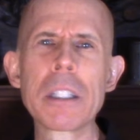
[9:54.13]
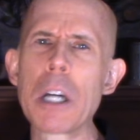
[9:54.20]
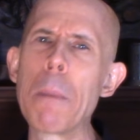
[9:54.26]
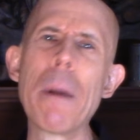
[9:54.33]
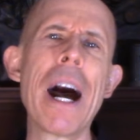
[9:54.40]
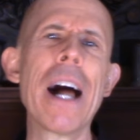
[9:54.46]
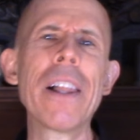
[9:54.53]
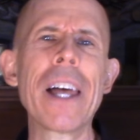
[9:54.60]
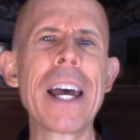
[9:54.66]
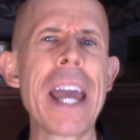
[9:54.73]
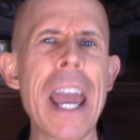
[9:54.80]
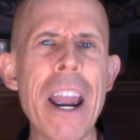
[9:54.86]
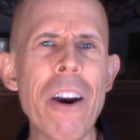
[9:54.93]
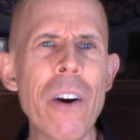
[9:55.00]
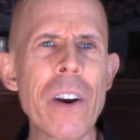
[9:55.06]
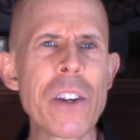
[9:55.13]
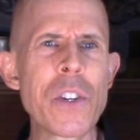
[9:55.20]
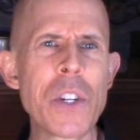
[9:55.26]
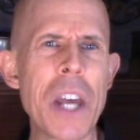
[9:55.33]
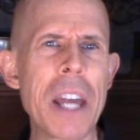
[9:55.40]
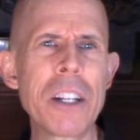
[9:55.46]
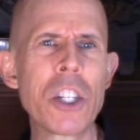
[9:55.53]
Kamala
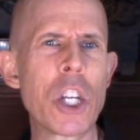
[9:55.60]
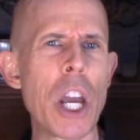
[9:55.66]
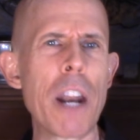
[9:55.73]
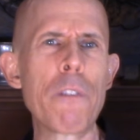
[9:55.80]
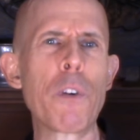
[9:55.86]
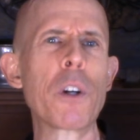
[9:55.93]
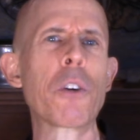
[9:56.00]
Harris, and Jennifer